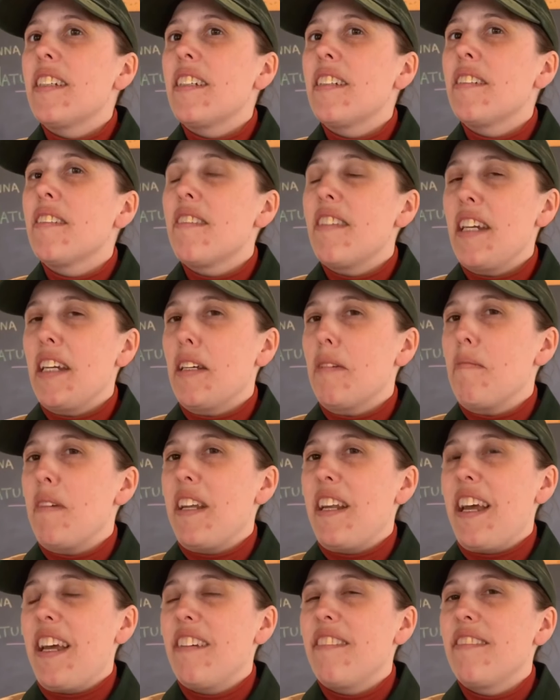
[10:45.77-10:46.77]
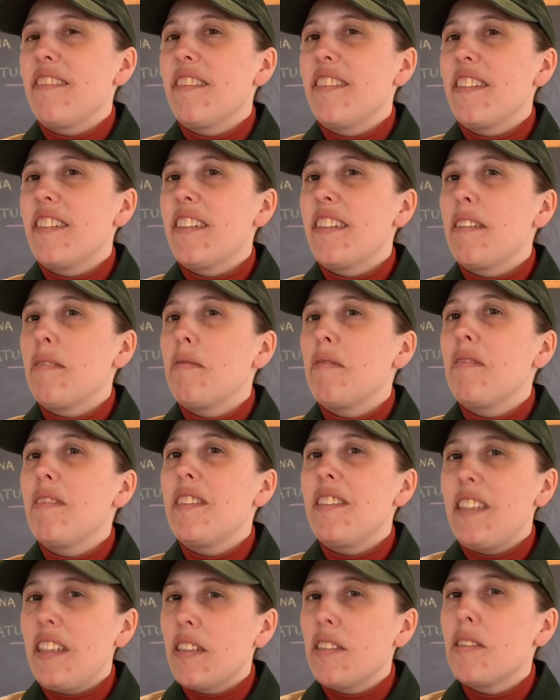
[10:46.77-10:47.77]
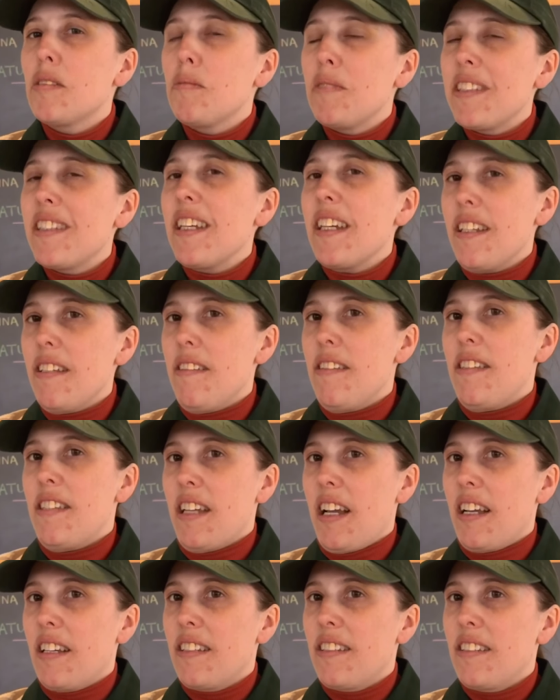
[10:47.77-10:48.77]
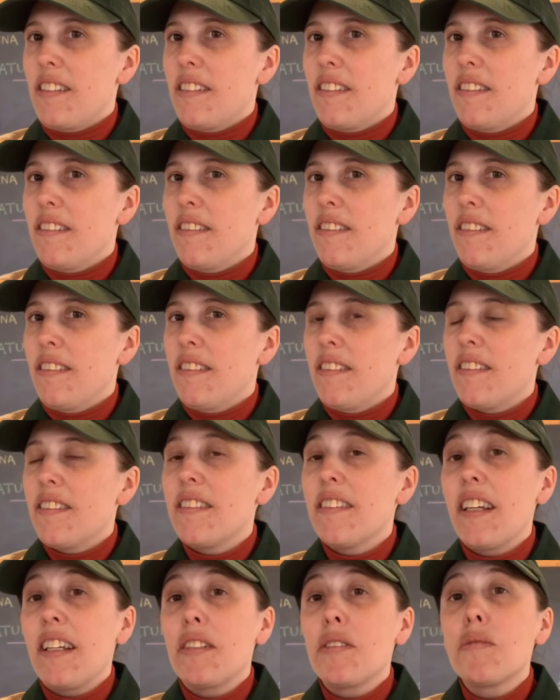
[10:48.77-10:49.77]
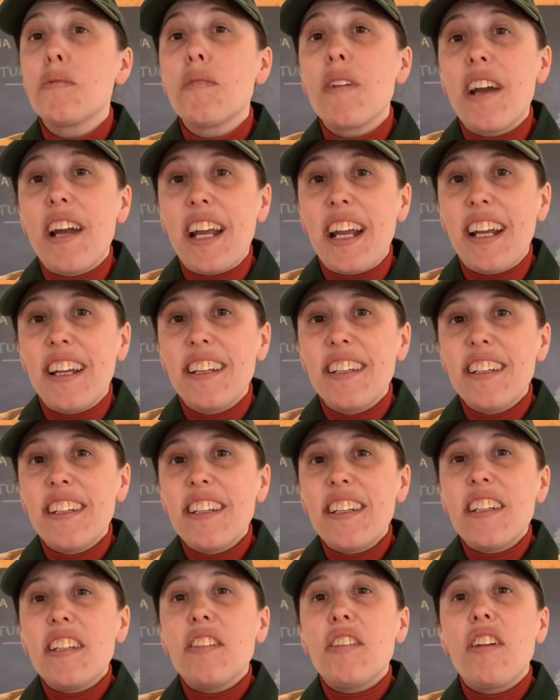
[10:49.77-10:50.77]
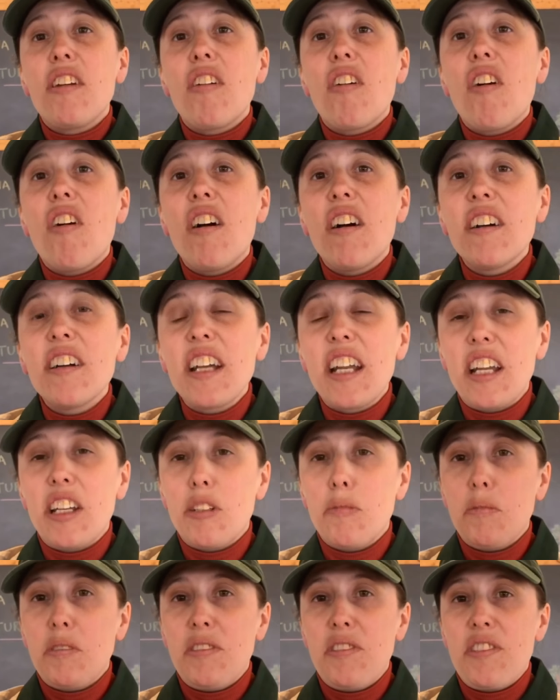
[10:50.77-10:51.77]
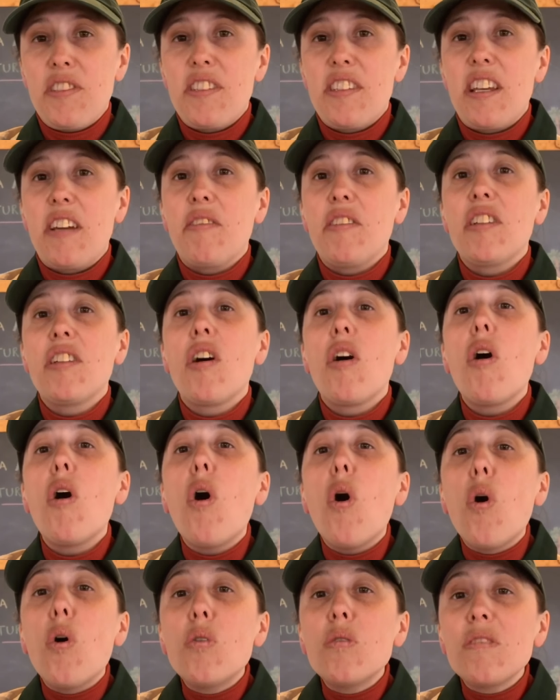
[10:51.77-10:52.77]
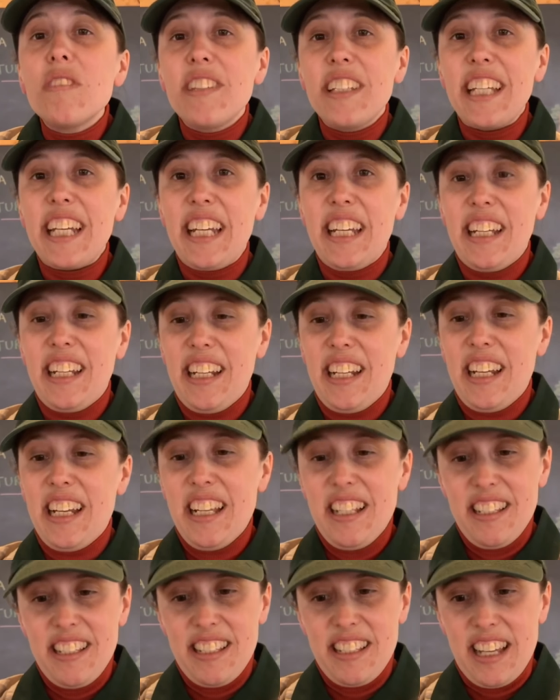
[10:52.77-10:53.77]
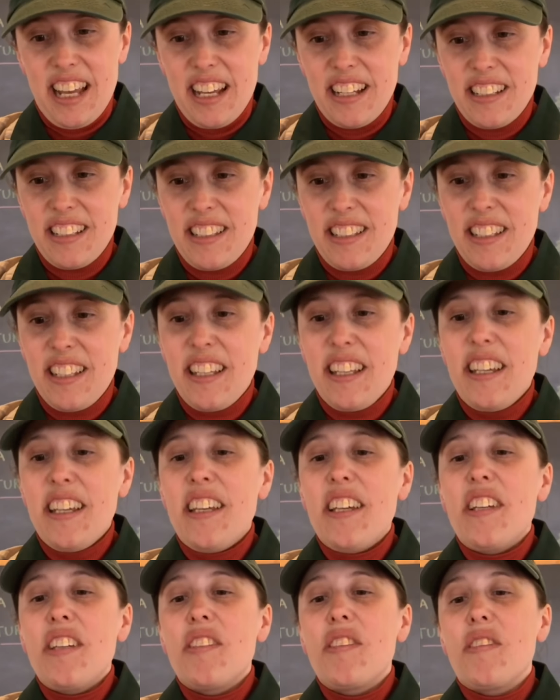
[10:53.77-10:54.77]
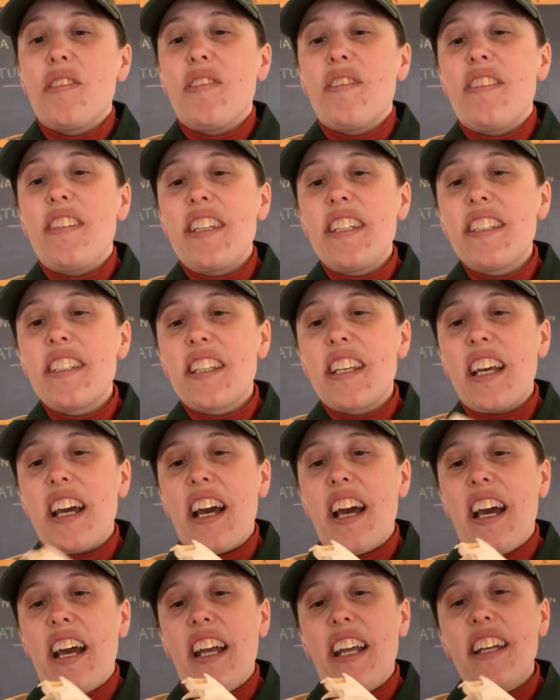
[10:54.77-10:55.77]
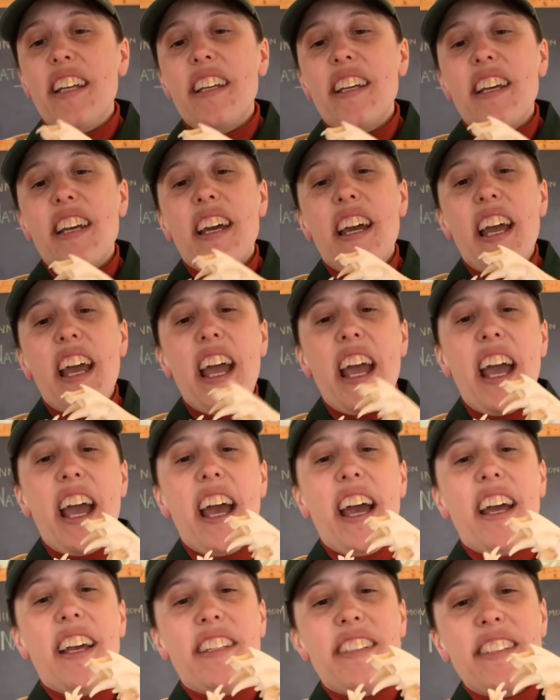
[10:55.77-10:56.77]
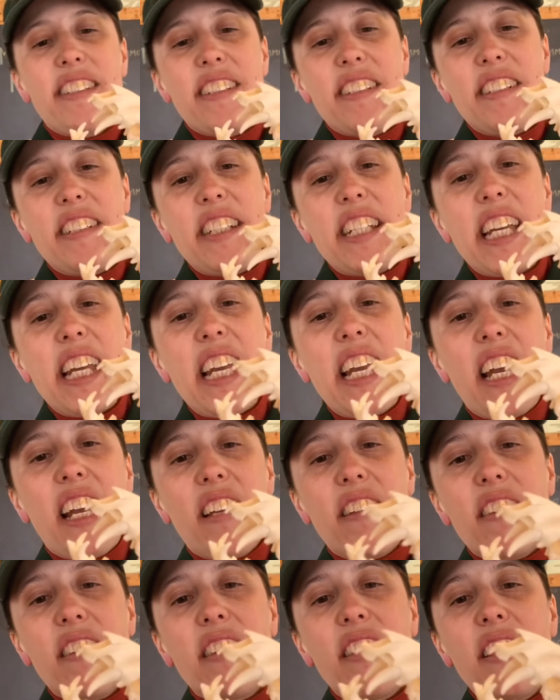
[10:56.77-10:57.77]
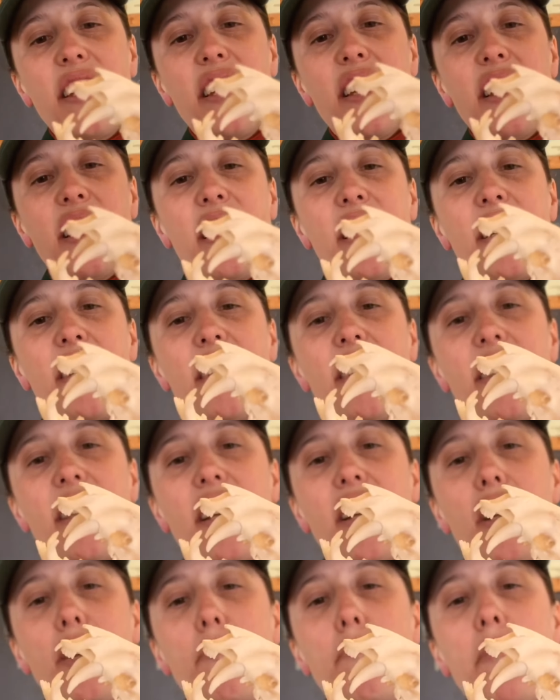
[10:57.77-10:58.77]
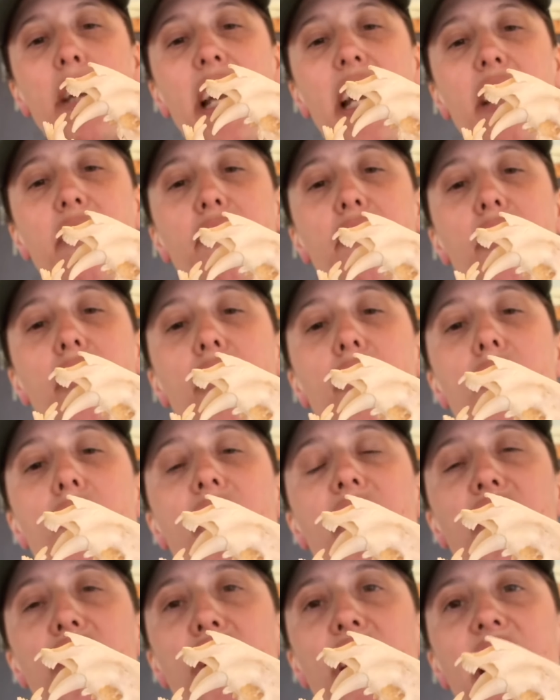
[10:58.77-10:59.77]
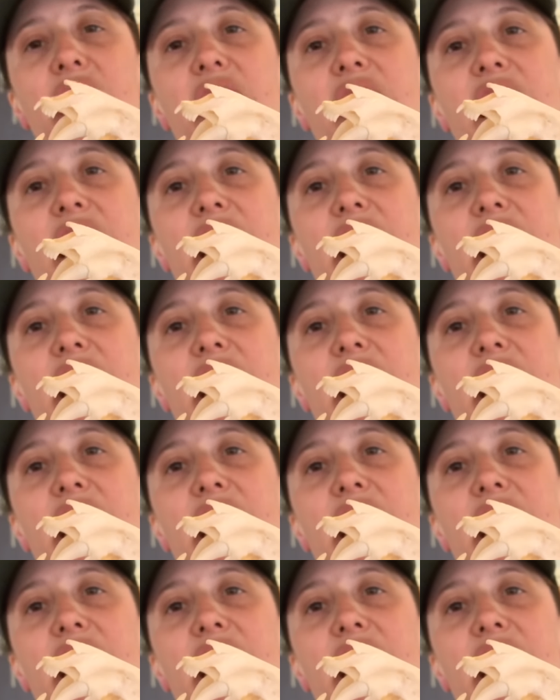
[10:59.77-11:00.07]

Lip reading: Think a minute. Deals with insects. That's right. There are animals that will only eat insects. So this guy has teeth that are made for crunching an